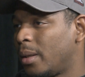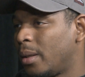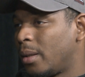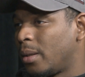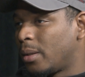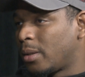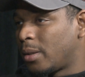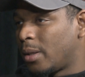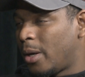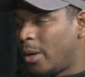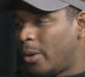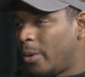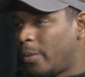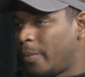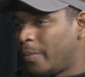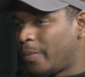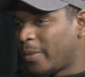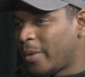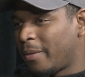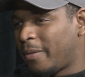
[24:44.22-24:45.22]

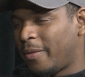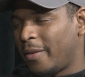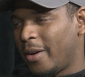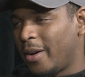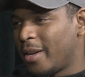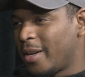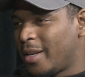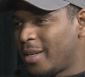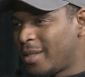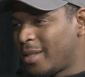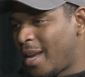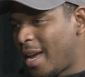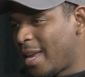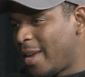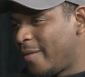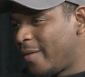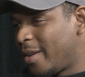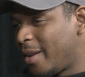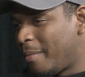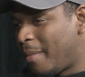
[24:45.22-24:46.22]
So failure is not
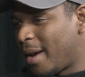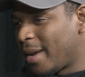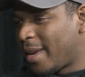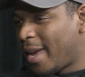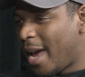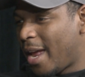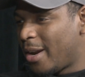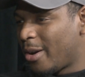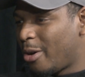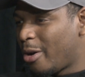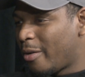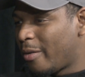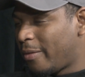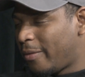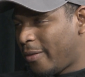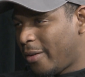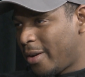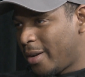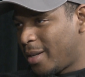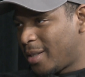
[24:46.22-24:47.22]
even in my category.
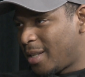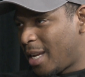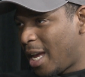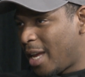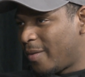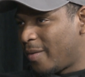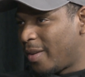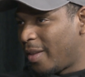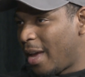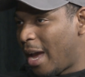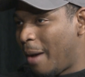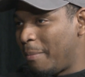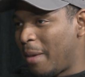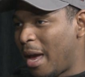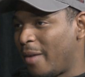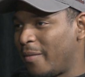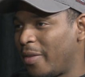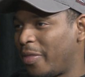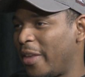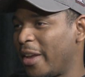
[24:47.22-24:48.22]
Failure is not even. I'm
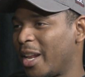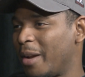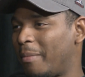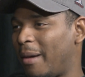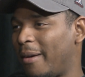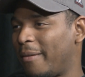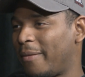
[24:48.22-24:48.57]
not even thinking about